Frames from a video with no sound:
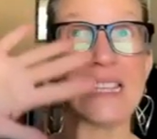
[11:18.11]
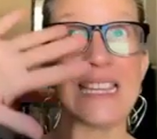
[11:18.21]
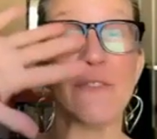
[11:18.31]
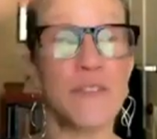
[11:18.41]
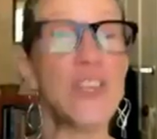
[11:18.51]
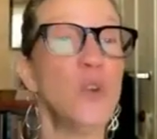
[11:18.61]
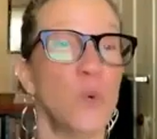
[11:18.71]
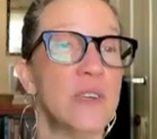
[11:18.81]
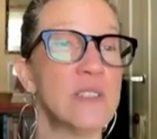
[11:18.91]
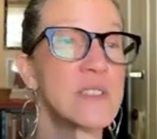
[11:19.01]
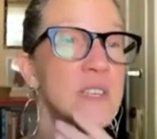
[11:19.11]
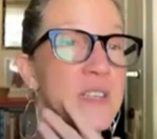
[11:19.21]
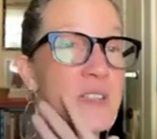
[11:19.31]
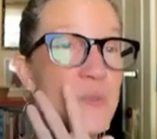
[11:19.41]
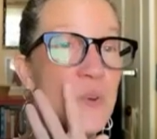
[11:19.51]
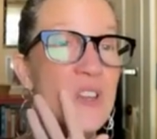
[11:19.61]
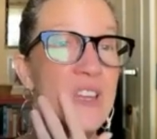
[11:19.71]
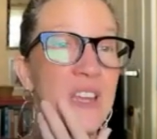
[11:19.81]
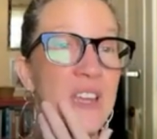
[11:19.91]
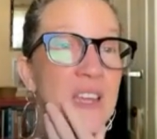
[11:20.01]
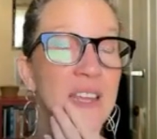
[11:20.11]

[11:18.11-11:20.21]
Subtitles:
the view is really...